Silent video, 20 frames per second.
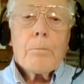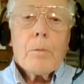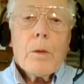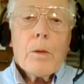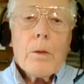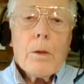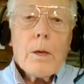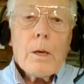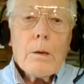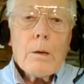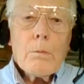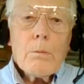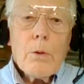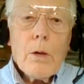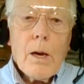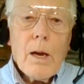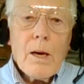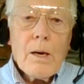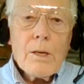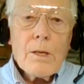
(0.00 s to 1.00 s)
The
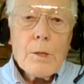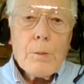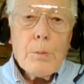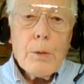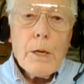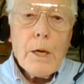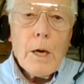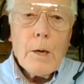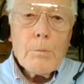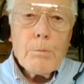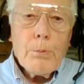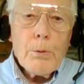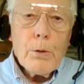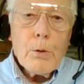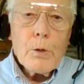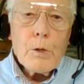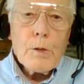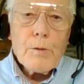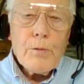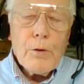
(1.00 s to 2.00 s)
lungs become
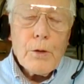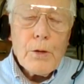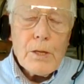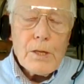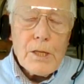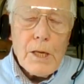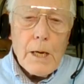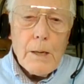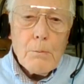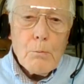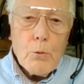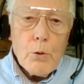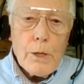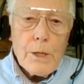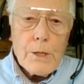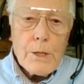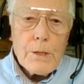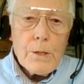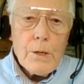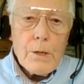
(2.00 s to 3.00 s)
bruised for the same
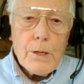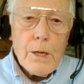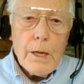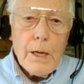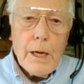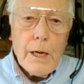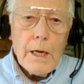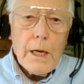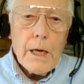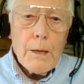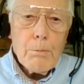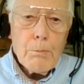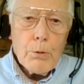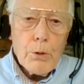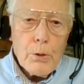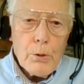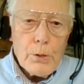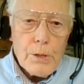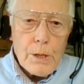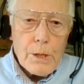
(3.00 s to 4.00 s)
reason that a hickey
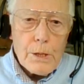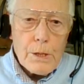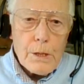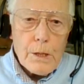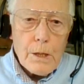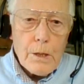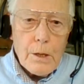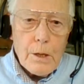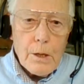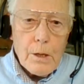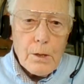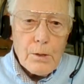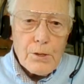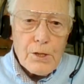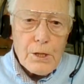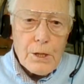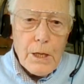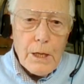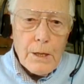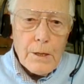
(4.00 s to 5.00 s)
bruises a girl's
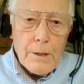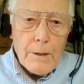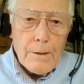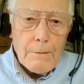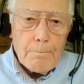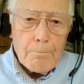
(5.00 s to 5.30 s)
skin.